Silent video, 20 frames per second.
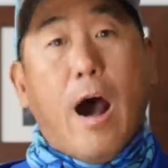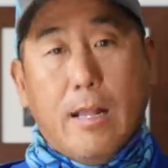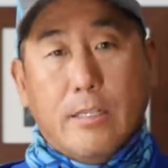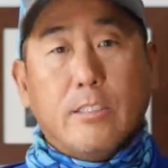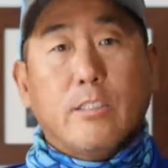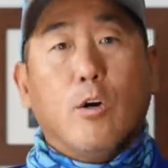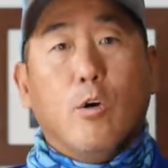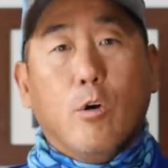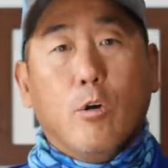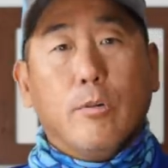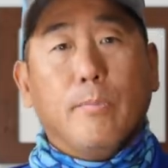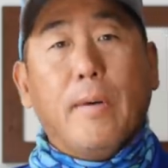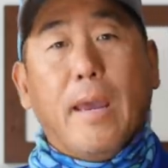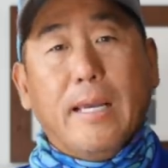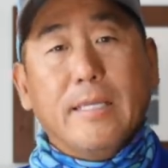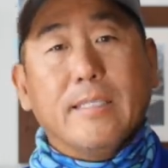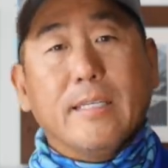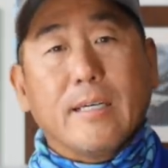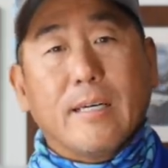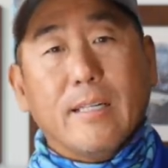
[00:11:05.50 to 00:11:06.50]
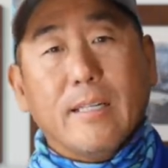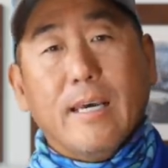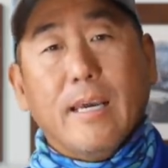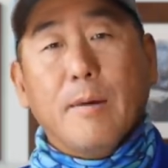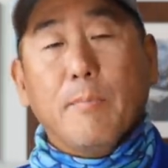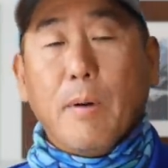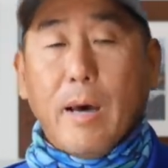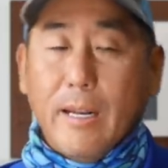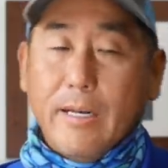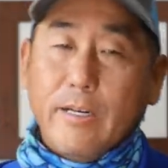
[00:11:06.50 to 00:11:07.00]
sold,
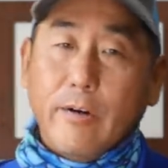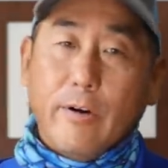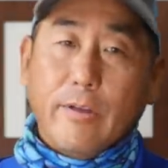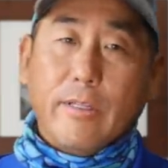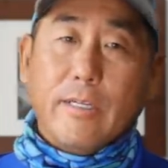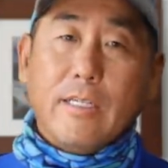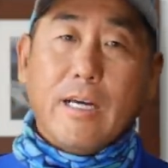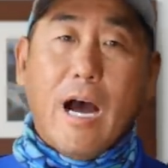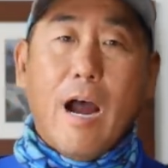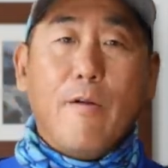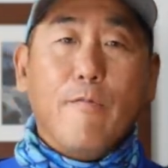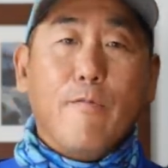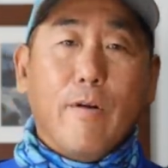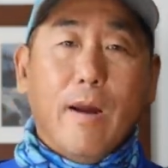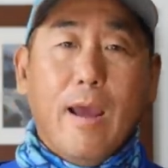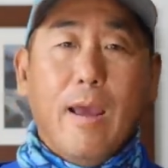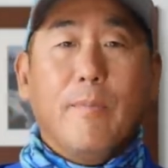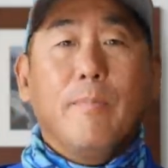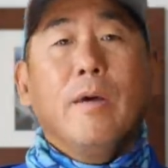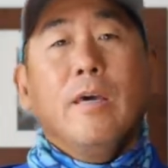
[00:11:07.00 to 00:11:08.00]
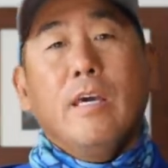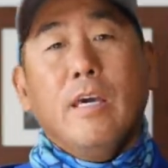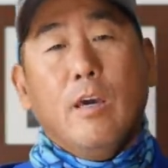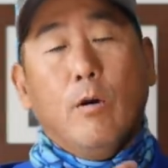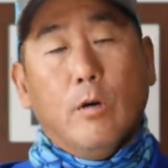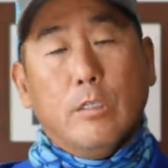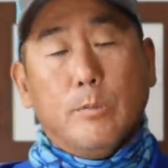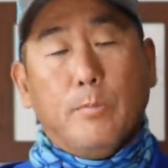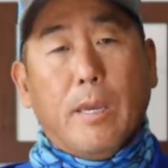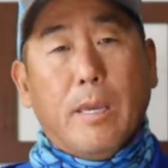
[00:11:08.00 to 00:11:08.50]
basically. But during the time frame, it
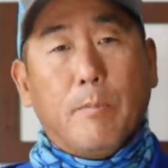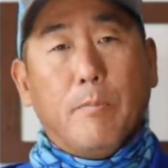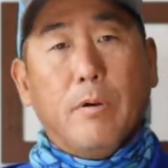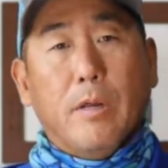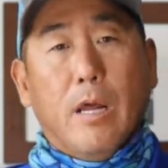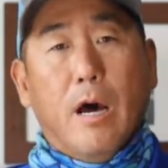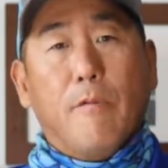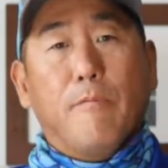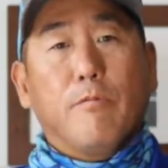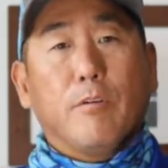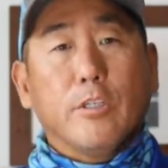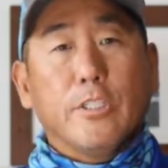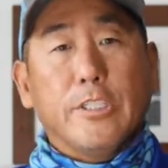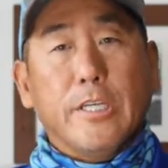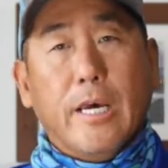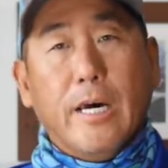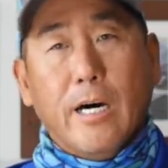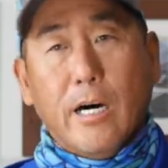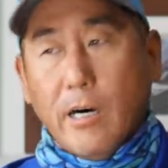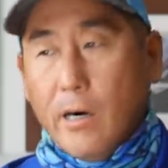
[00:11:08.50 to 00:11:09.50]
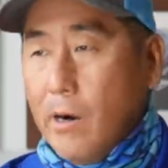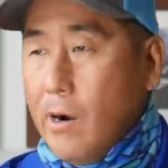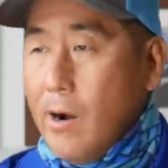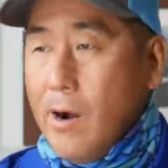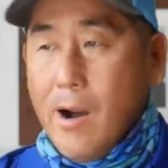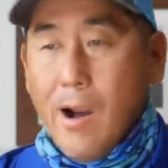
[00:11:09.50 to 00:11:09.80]
was being put up for sale.